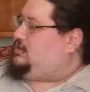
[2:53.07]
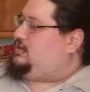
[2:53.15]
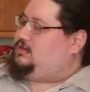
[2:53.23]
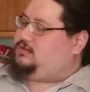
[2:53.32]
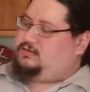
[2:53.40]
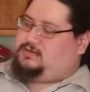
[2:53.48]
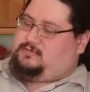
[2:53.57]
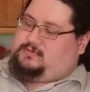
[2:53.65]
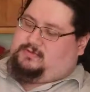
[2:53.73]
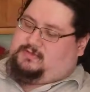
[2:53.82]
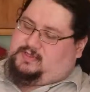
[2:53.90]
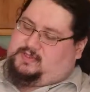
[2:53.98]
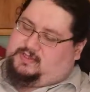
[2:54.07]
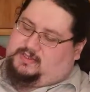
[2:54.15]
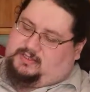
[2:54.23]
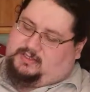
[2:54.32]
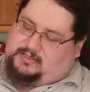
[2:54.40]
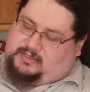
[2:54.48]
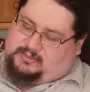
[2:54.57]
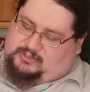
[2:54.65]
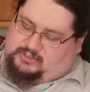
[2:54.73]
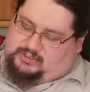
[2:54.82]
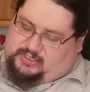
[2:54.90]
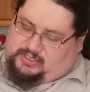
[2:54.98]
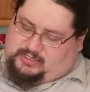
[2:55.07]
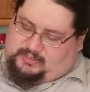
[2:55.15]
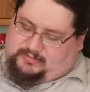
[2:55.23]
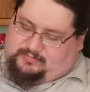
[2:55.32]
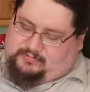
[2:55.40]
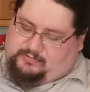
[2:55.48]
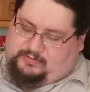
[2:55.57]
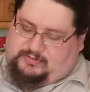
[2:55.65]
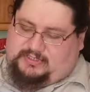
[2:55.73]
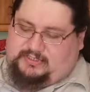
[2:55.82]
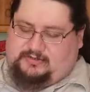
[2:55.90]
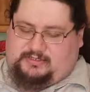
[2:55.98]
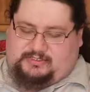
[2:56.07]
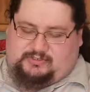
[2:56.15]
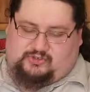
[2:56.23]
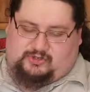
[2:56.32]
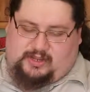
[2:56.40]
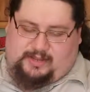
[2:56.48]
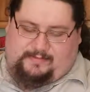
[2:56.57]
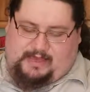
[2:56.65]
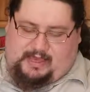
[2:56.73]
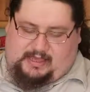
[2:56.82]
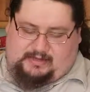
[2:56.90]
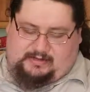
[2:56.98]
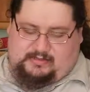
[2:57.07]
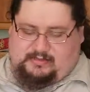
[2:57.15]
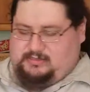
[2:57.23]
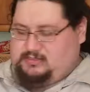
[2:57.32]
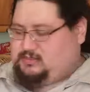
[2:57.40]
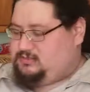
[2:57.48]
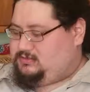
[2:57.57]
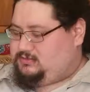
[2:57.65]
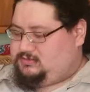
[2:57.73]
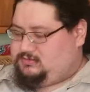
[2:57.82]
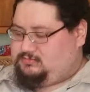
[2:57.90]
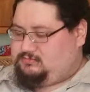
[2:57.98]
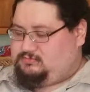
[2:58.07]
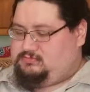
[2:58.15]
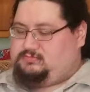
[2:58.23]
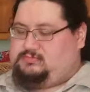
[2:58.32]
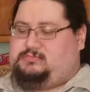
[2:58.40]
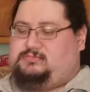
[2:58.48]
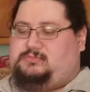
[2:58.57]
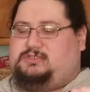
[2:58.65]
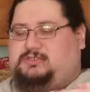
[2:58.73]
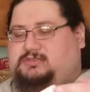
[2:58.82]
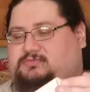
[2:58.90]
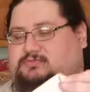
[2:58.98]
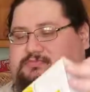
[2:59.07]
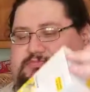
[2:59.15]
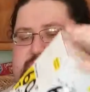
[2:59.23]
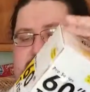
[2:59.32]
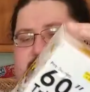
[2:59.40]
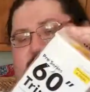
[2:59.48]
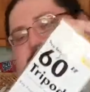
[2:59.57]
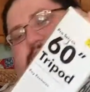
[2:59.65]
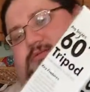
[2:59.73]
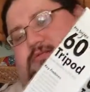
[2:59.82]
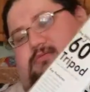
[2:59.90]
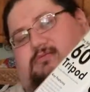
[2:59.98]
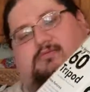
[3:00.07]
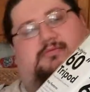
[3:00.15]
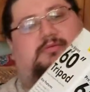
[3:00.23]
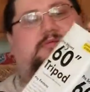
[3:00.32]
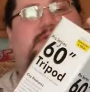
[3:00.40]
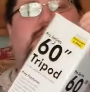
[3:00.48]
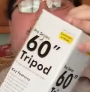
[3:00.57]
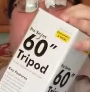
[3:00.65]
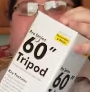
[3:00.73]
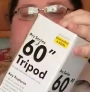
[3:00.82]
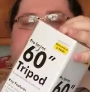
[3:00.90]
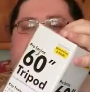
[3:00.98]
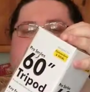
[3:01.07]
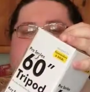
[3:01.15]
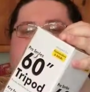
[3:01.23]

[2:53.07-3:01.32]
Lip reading: Also comes with a 60-inch Pro Series tripod. It's pretty good.